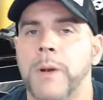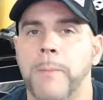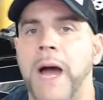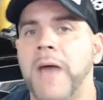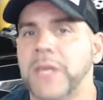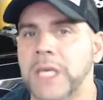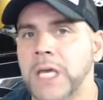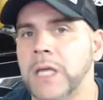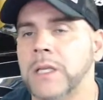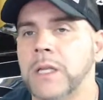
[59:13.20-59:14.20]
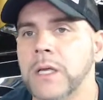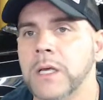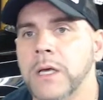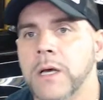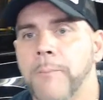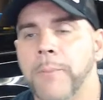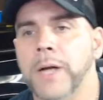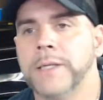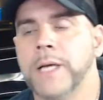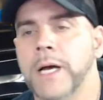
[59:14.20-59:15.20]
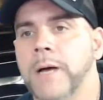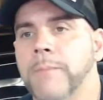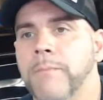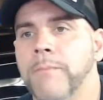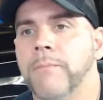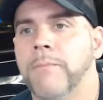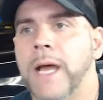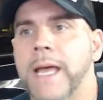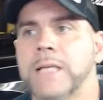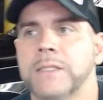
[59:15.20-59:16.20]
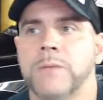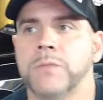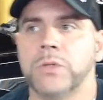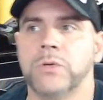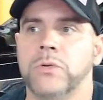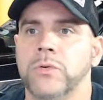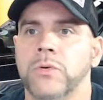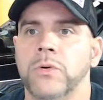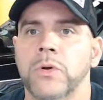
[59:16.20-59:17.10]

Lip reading: buy the kit, but I asked them to,